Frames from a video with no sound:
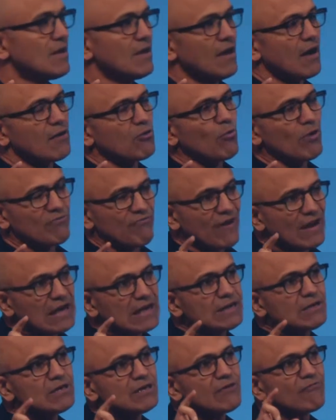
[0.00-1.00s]
Quite
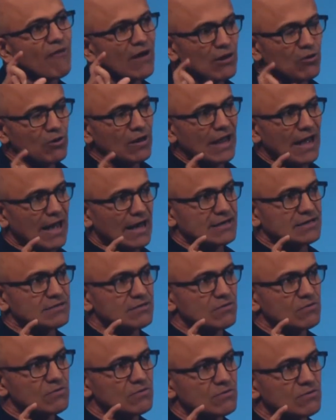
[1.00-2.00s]
frankly, if I look at
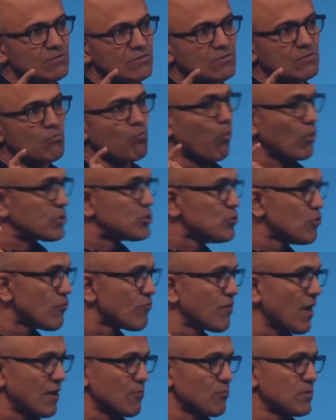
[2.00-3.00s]
what
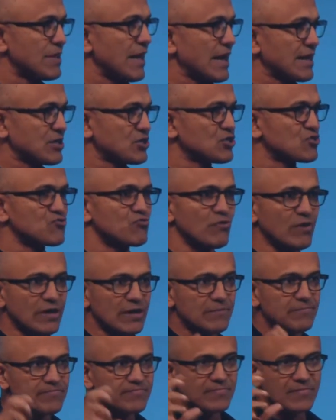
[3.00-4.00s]
you've done with
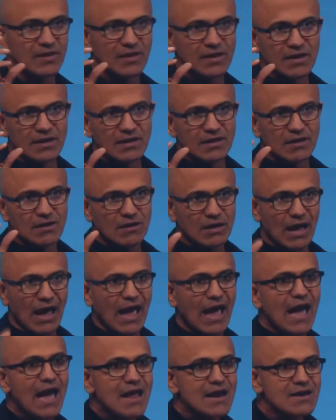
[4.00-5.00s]
X3
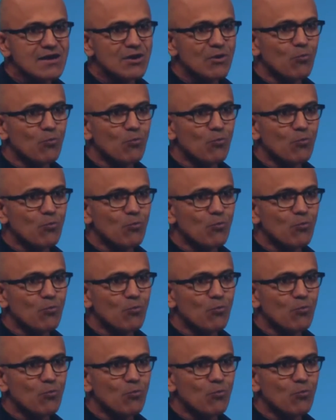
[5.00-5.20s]
and